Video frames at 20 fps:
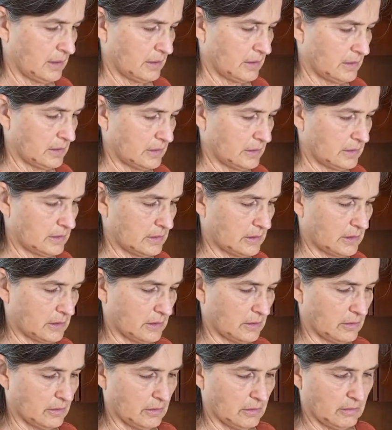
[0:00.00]

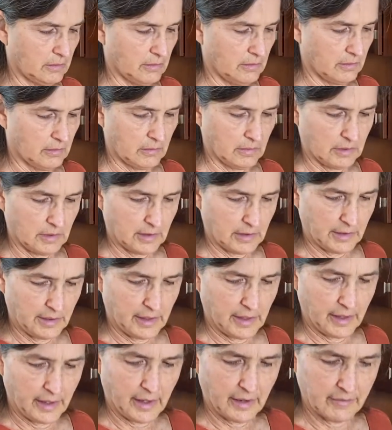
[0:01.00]
So there you
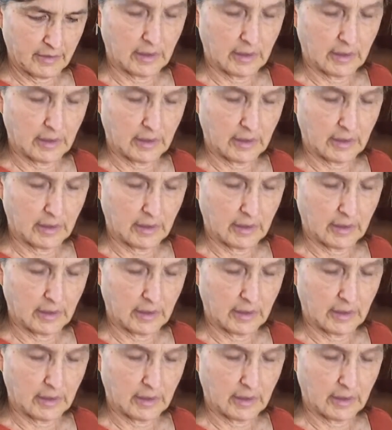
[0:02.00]
have it. I